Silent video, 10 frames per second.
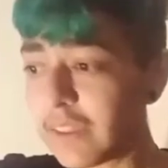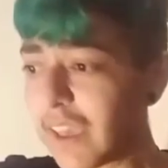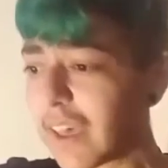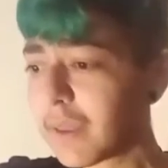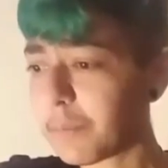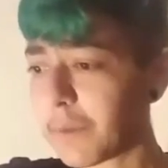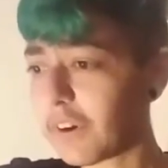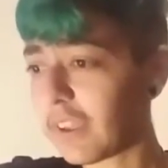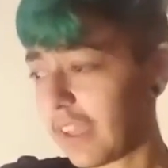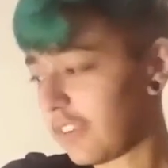Yeah,
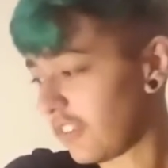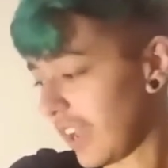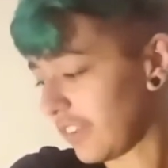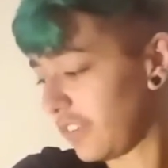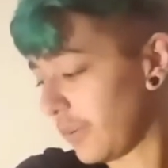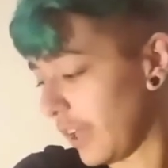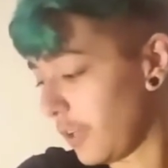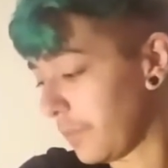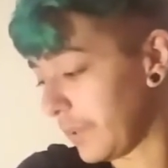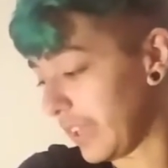Mark and Jack do
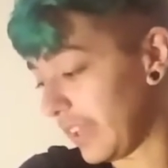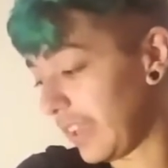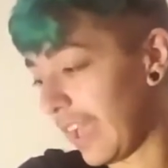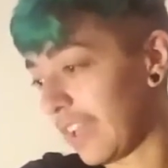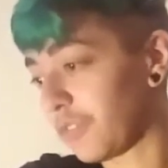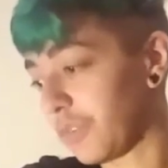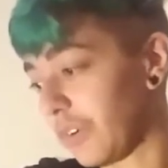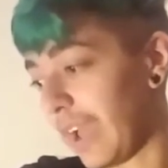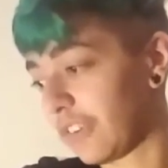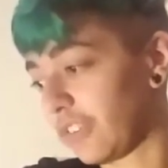help, but as
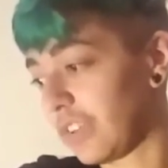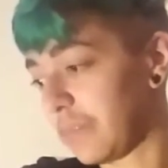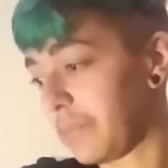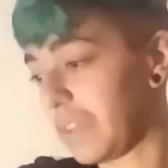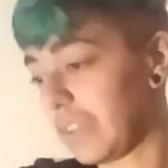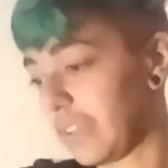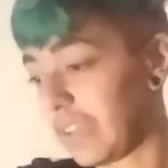for actually being